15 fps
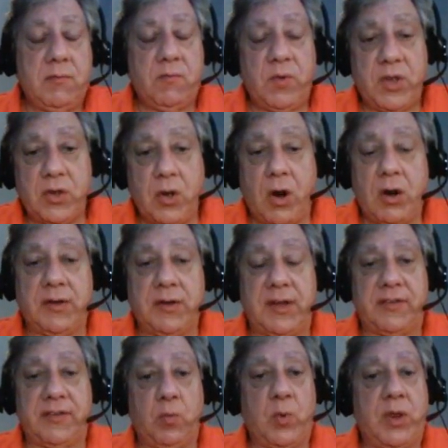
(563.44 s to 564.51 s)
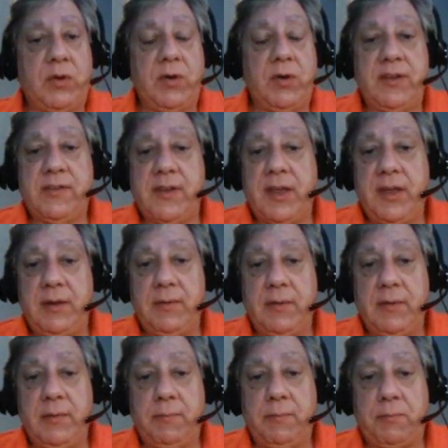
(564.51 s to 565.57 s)
Regardless, whether it's a
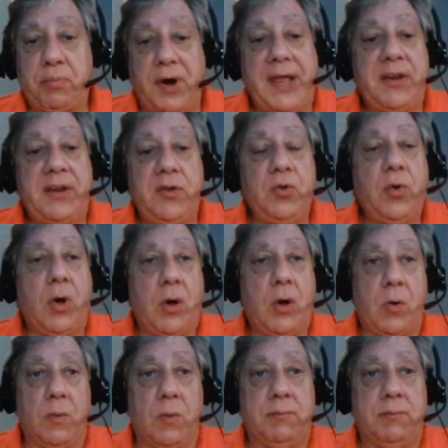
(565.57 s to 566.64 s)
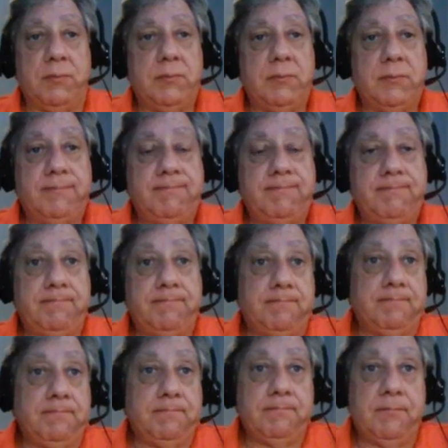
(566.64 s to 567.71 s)
brand new home
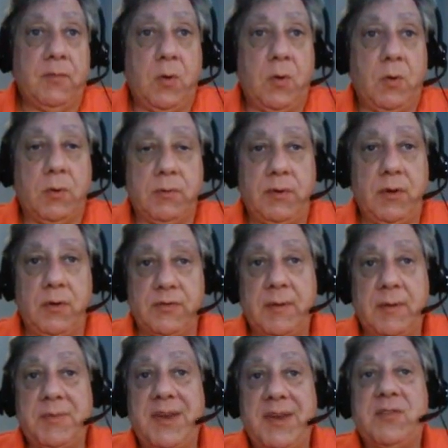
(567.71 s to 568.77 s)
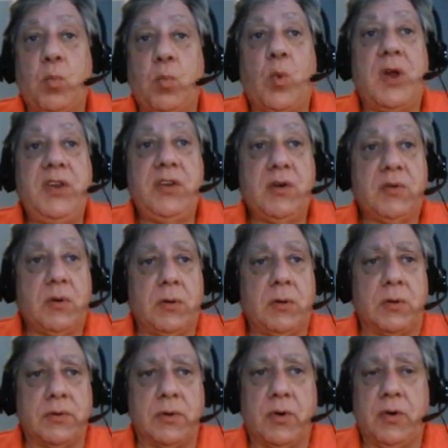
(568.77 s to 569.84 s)
or something that's 1 year
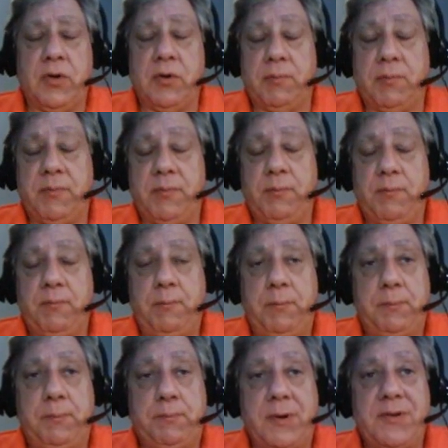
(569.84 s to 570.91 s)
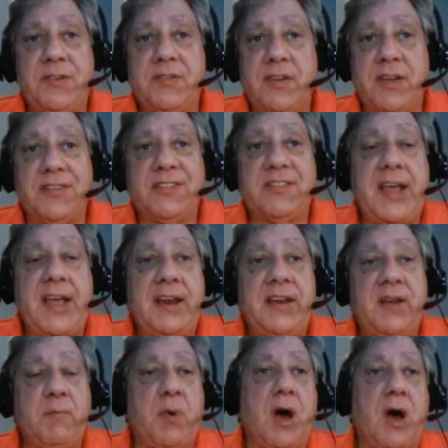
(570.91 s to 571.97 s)
old, or you're purchasing a
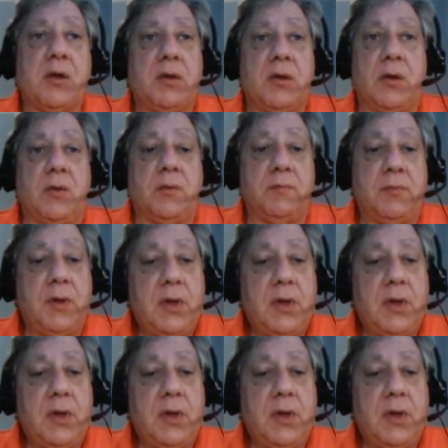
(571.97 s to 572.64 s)
standing model home,